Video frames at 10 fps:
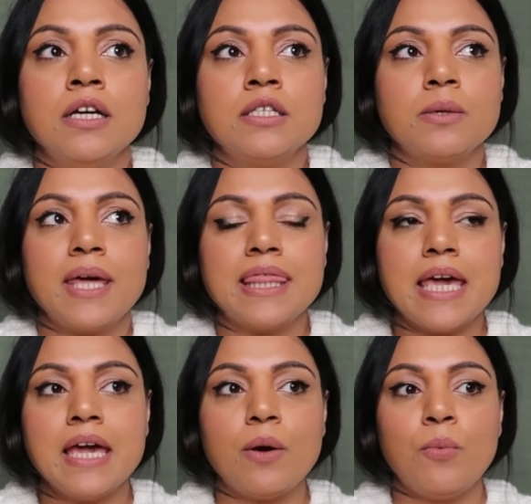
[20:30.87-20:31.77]
So I
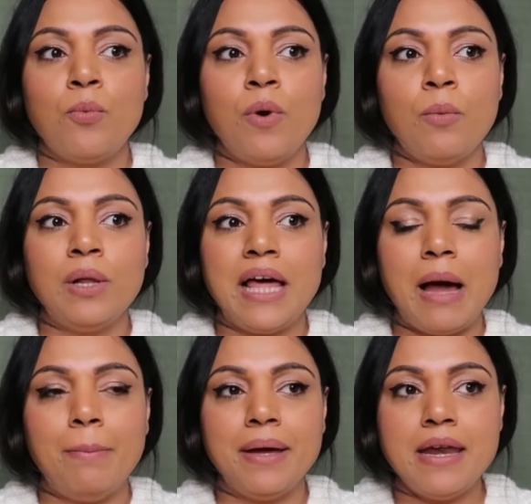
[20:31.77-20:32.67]
think what will
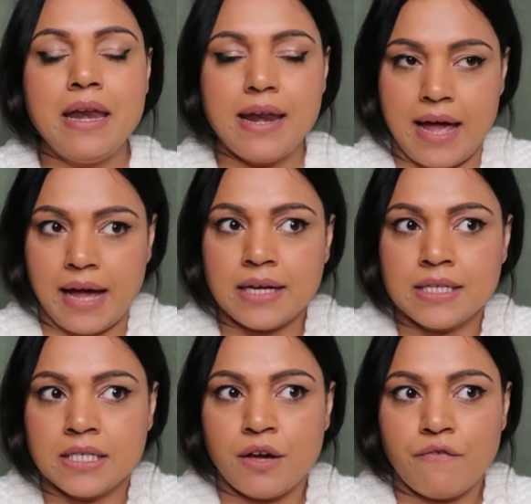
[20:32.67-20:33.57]
happen next,